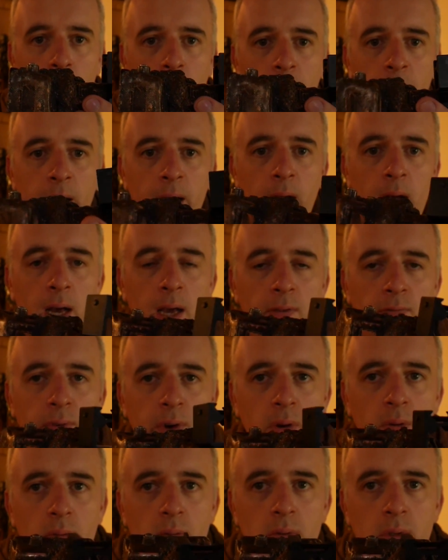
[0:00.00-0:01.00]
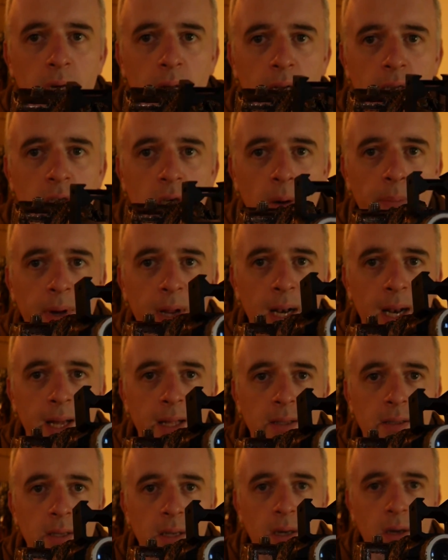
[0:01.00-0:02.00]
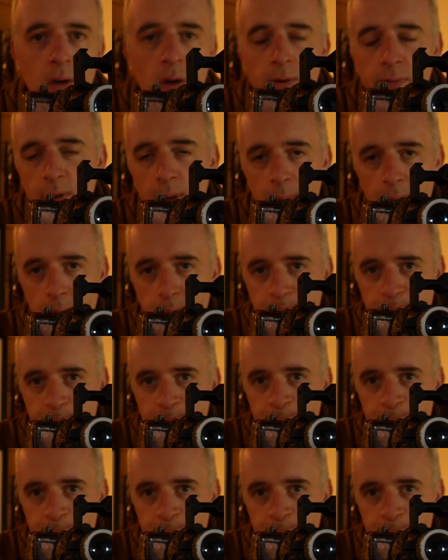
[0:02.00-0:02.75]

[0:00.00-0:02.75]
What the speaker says: an iPhone telescopic lens that I got off eBay